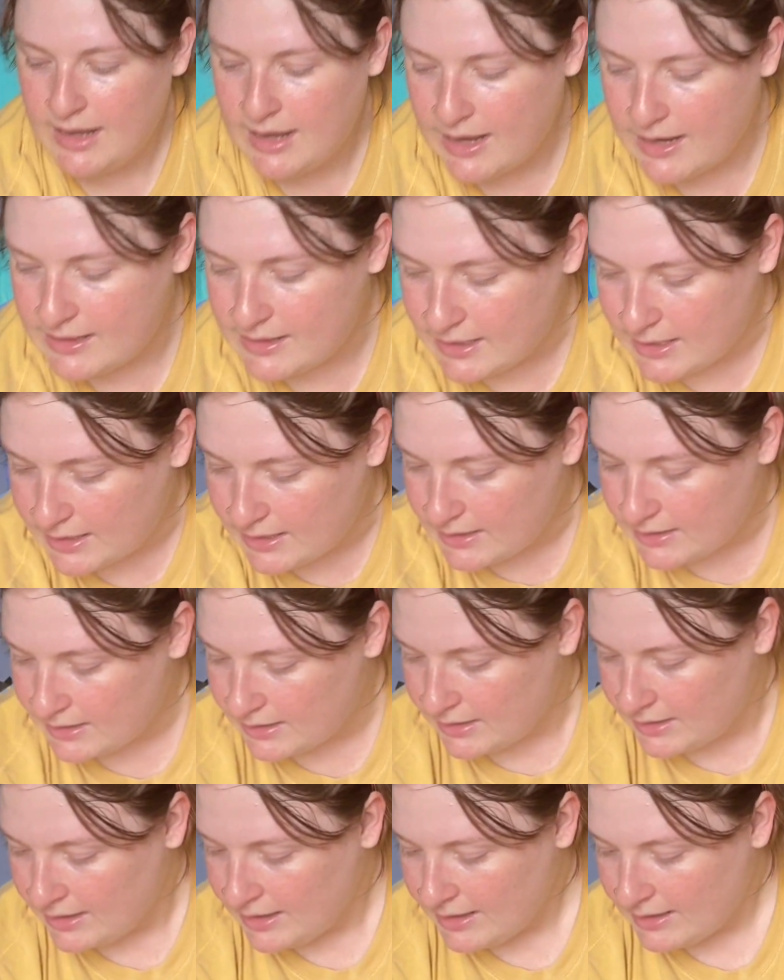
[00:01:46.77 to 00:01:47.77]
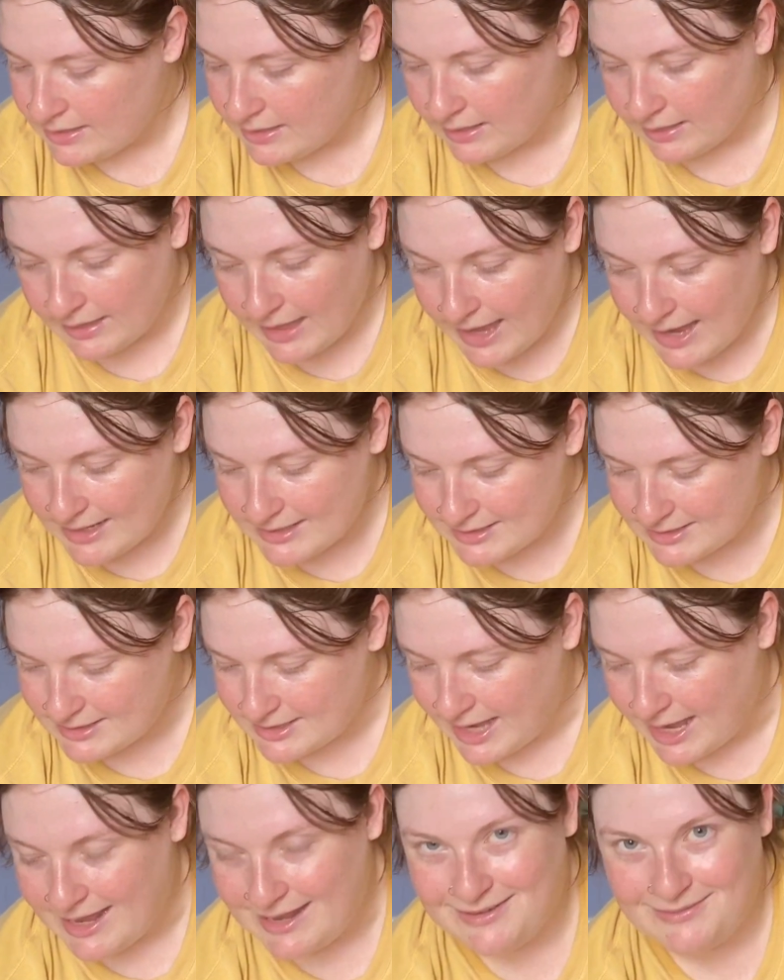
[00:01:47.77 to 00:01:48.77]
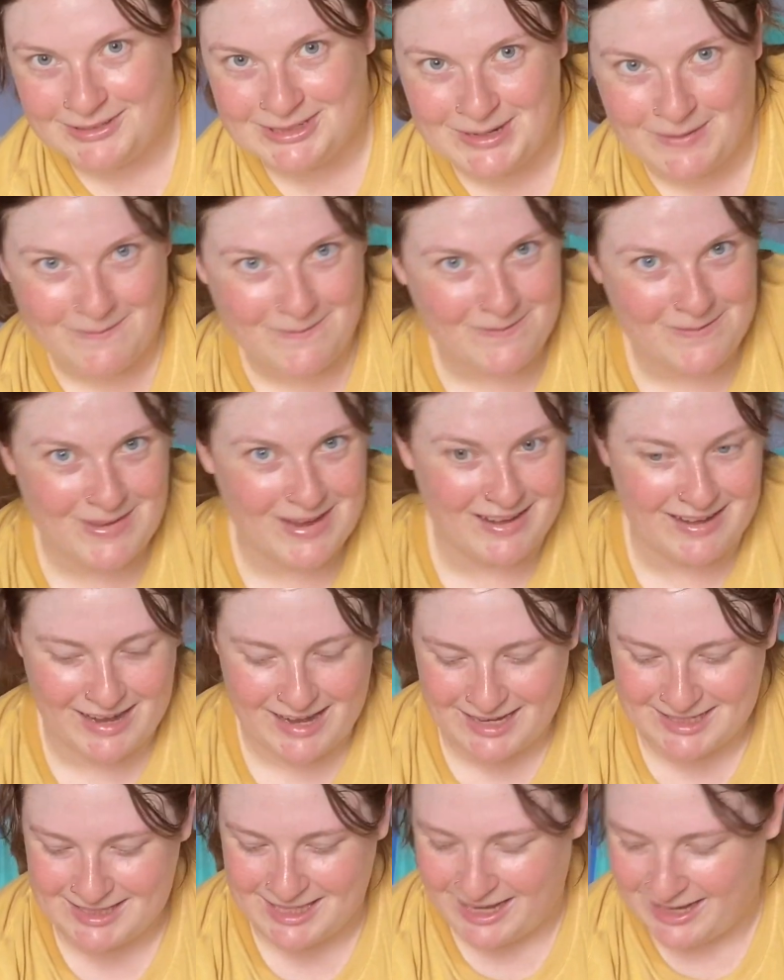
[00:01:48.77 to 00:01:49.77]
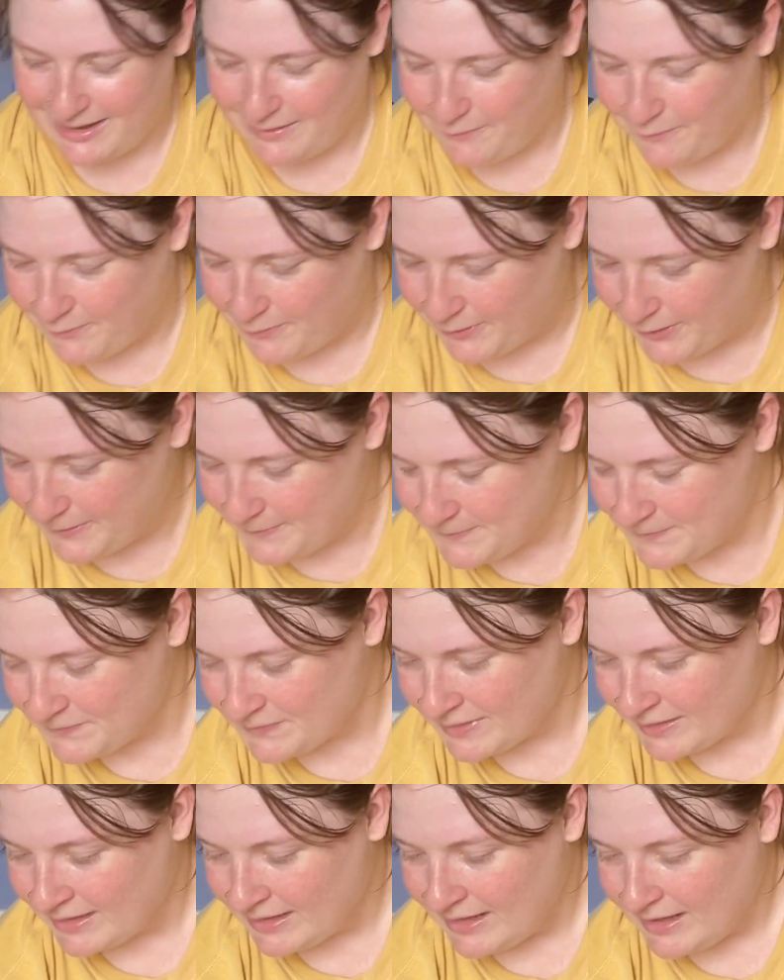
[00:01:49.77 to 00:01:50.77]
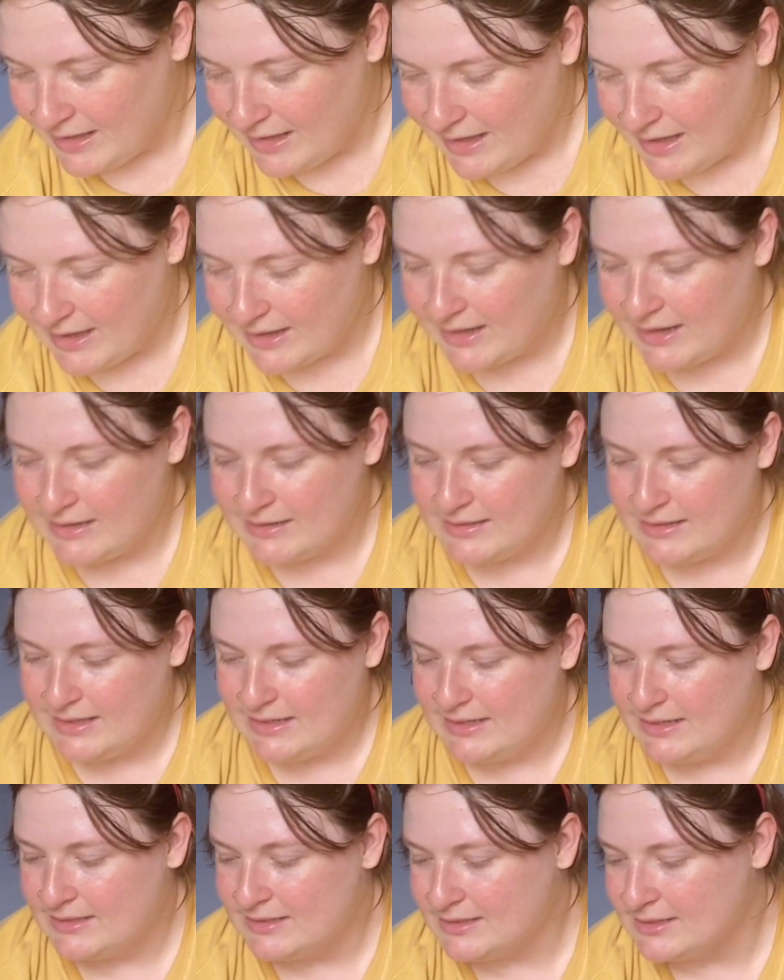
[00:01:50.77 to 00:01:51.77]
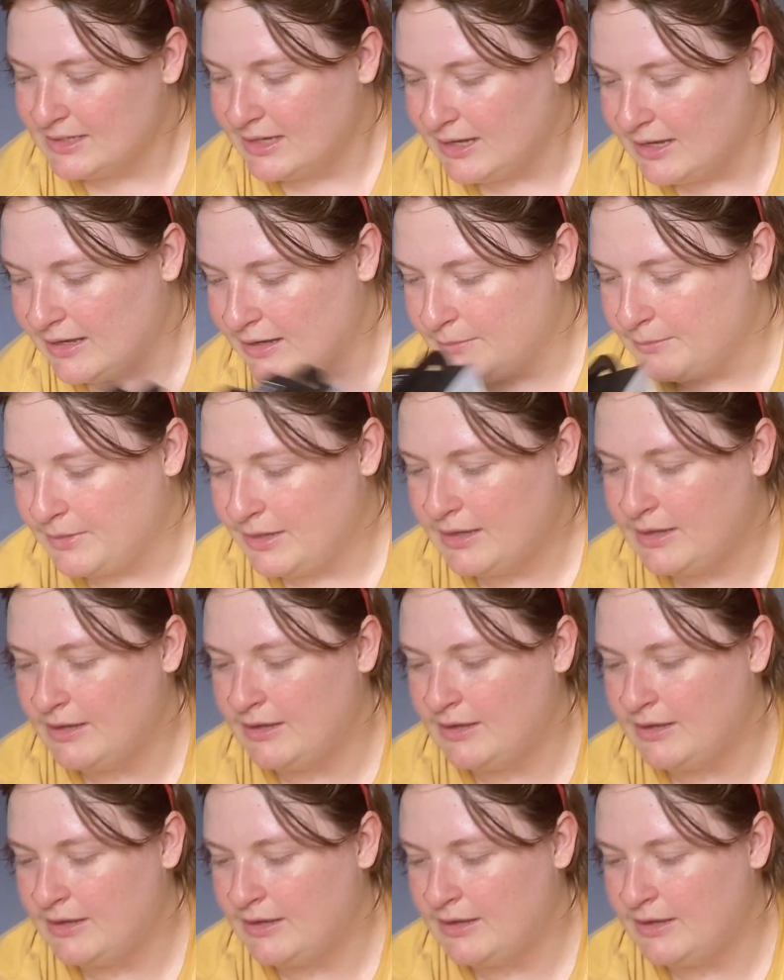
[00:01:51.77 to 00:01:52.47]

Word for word: And then the last set, which I'm very excited for, I got these um,